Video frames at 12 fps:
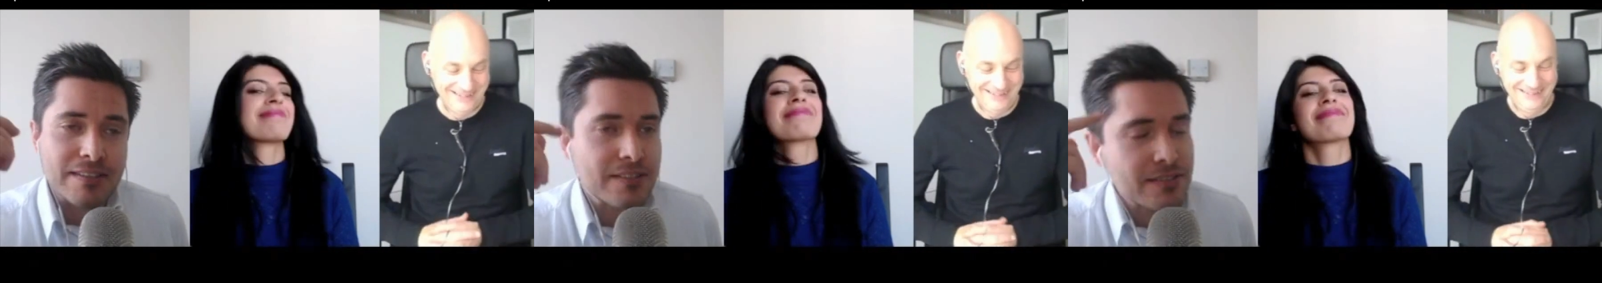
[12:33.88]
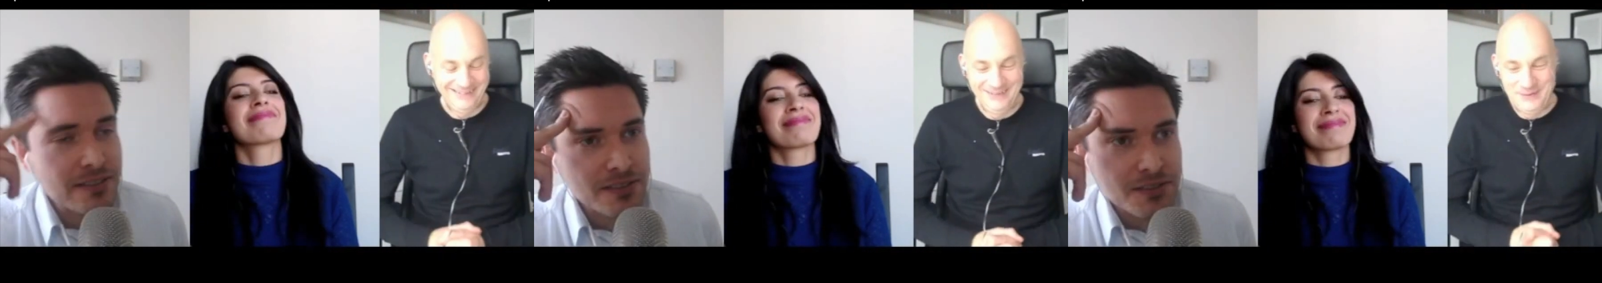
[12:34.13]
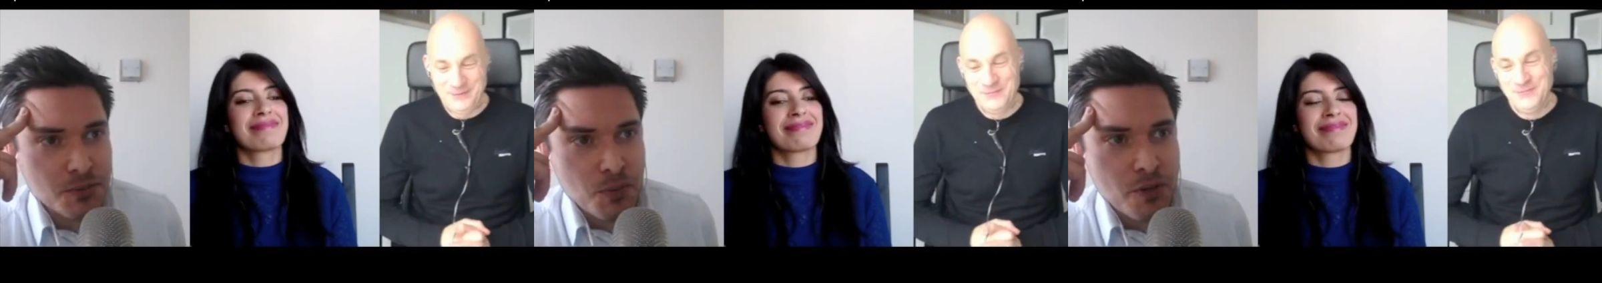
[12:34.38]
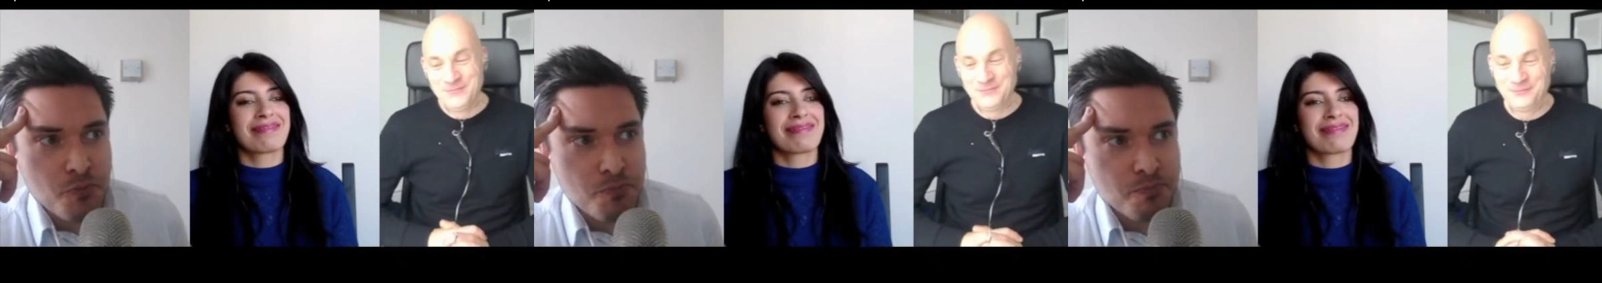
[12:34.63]
Speaker 1: a you know
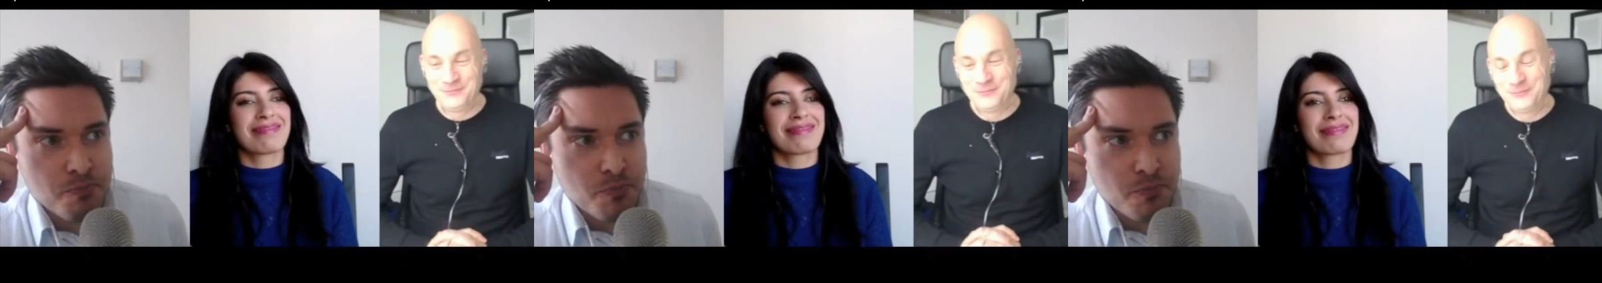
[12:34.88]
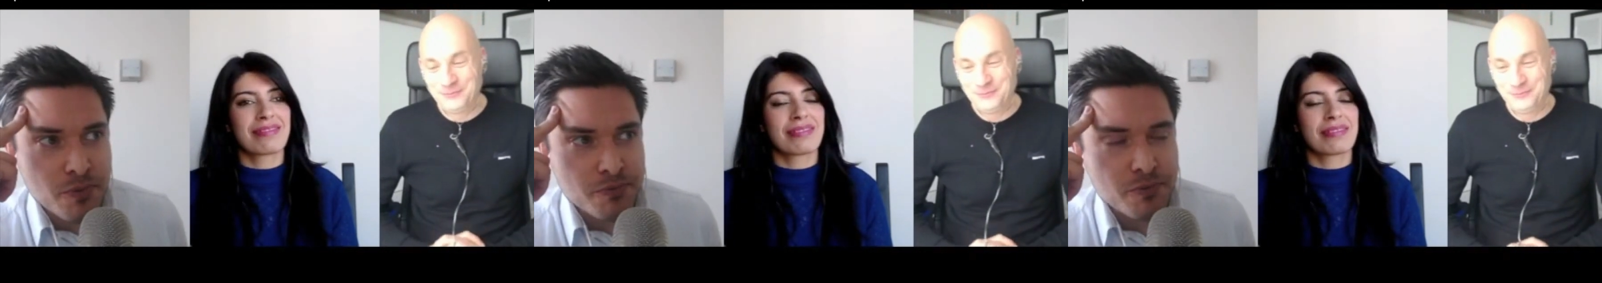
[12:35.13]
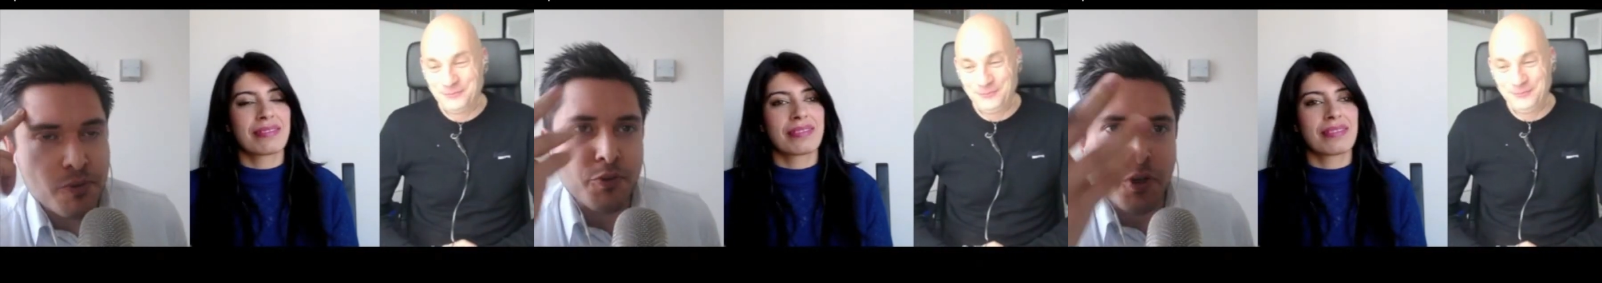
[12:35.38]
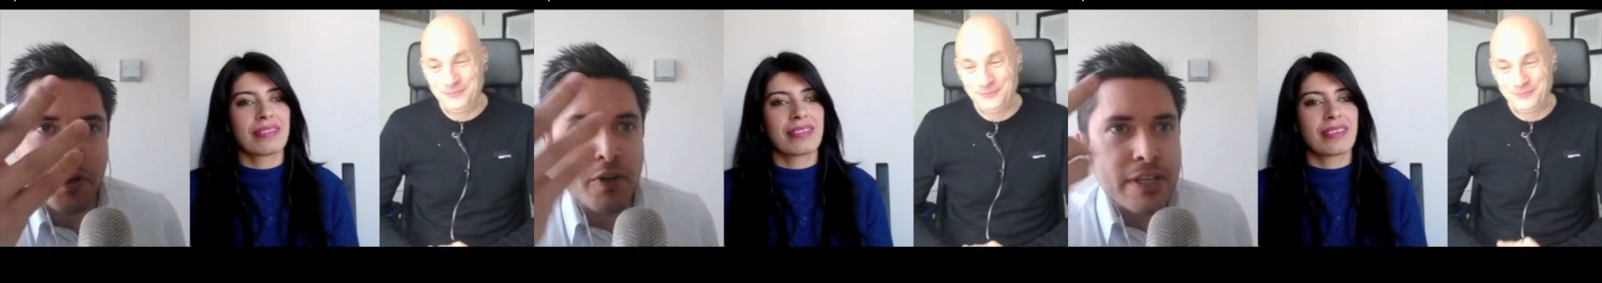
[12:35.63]
one of, of, of
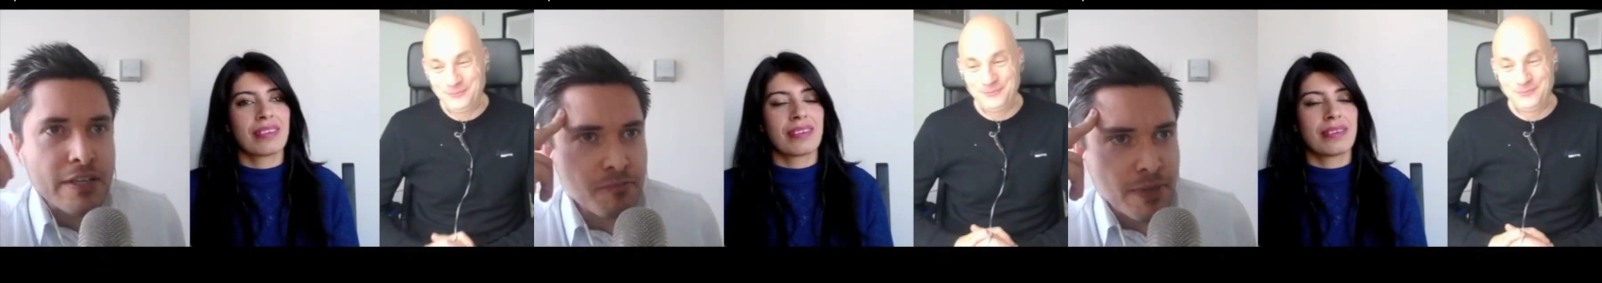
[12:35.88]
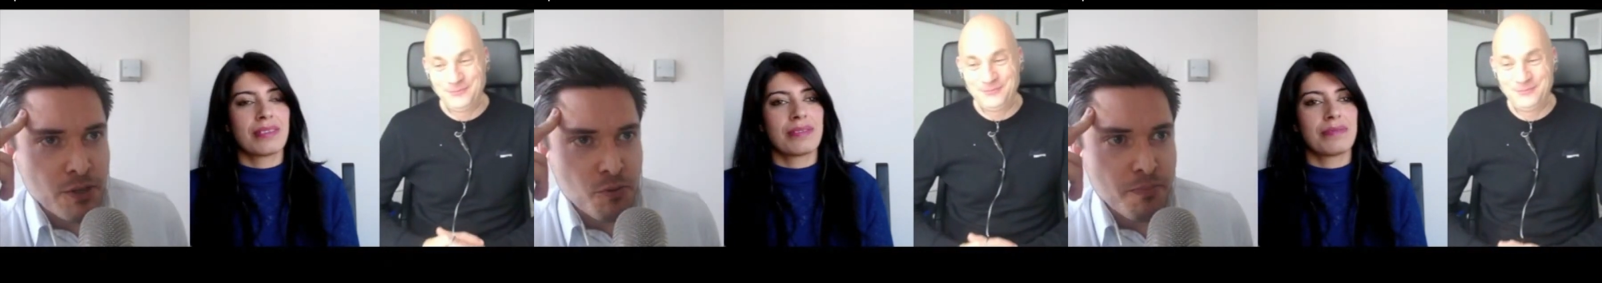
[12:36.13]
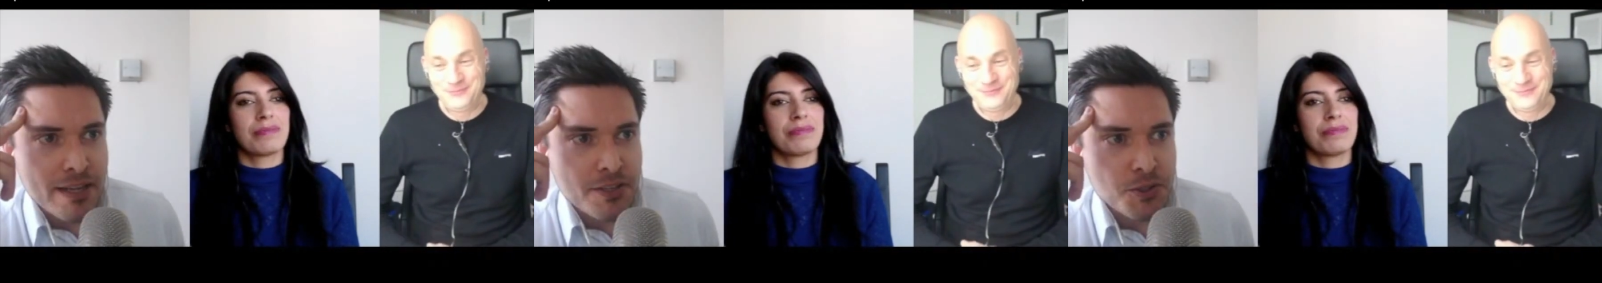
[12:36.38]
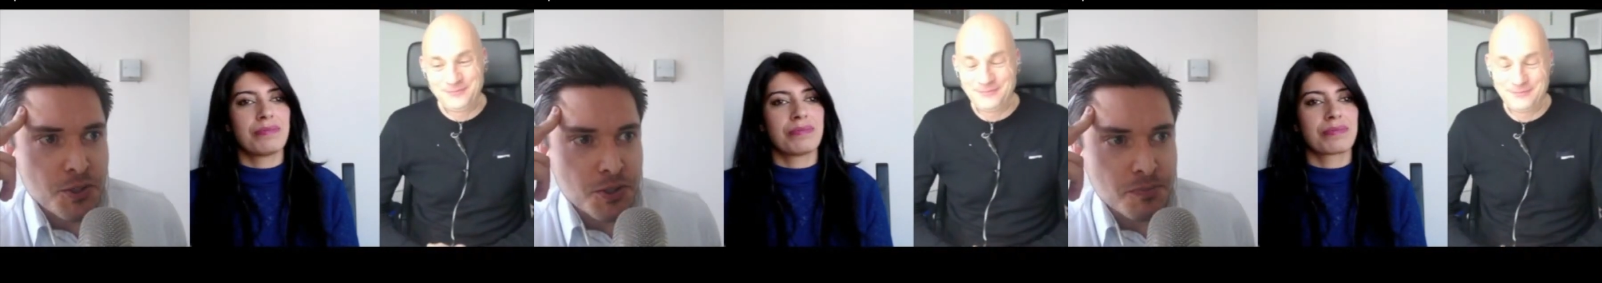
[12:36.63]
a colleague of mine, a
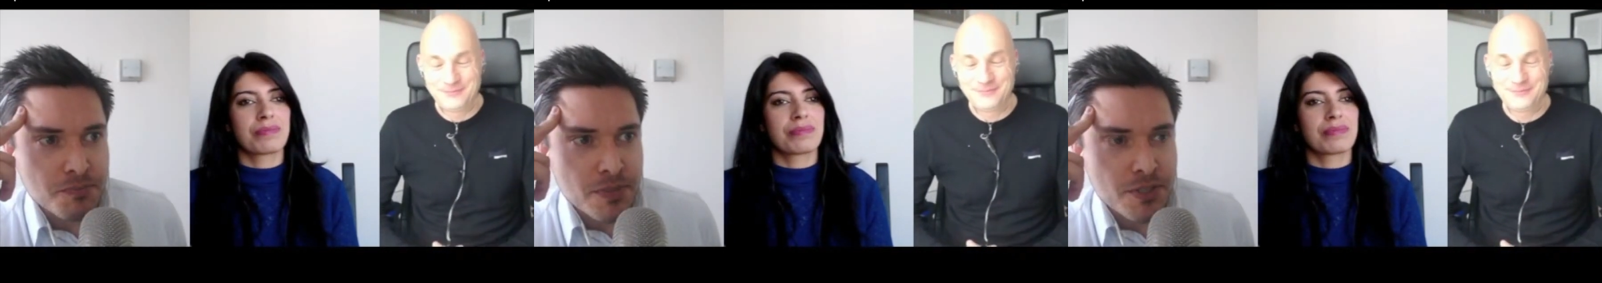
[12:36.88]
manager.